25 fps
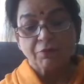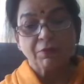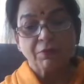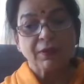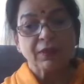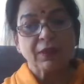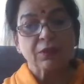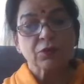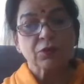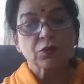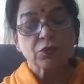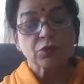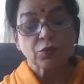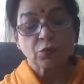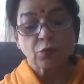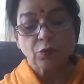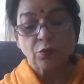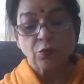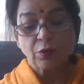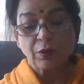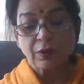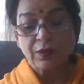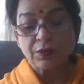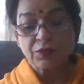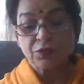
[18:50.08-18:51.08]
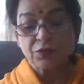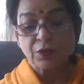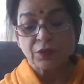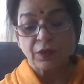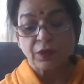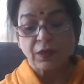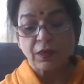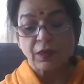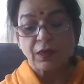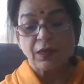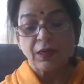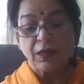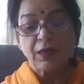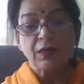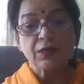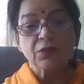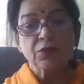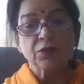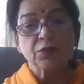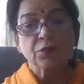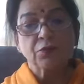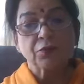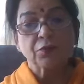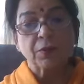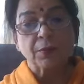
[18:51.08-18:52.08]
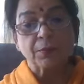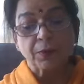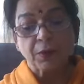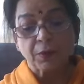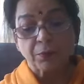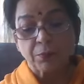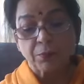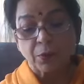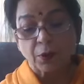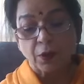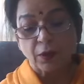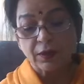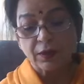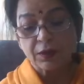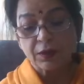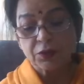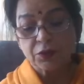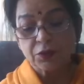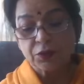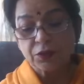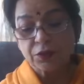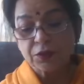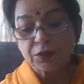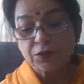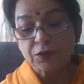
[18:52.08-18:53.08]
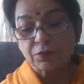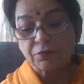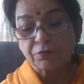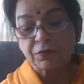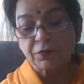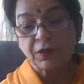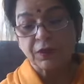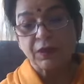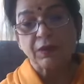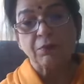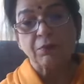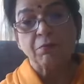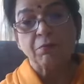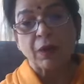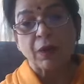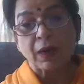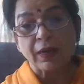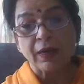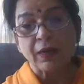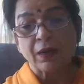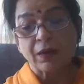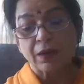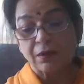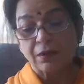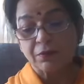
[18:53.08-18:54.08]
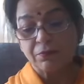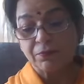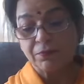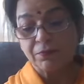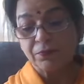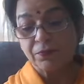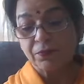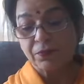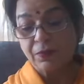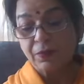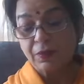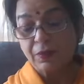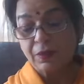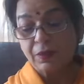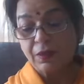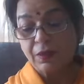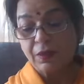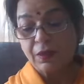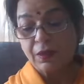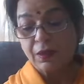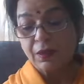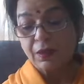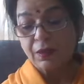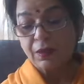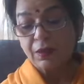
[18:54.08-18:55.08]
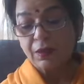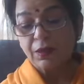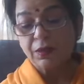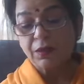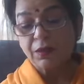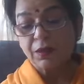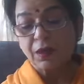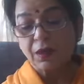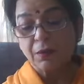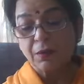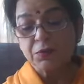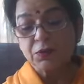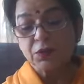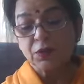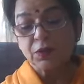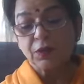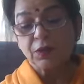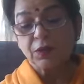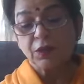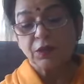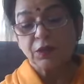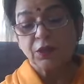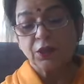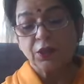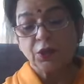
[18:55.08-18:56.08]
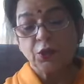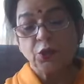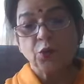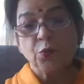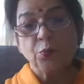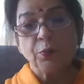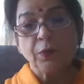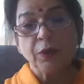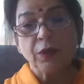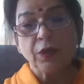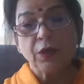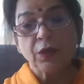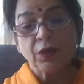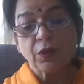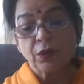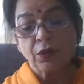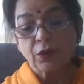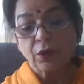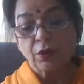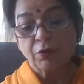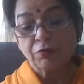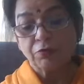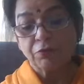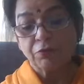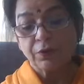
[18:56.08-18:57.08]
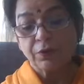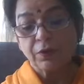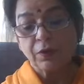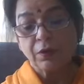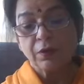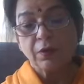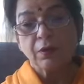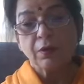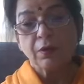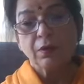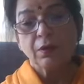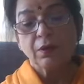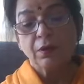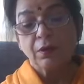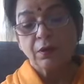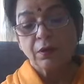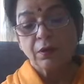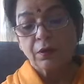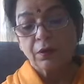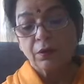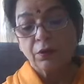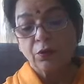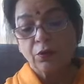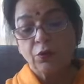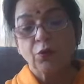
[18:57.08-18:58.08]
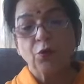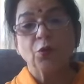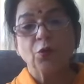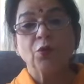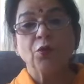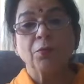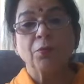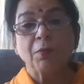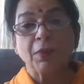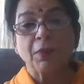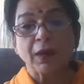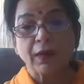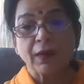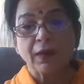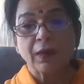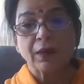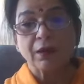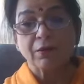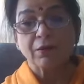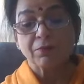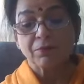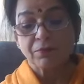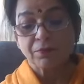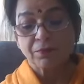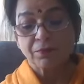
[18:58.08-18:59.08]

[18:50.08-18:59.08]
When the soul is released from the bondages of the Maya, it comes under the dominion of Yogmaya,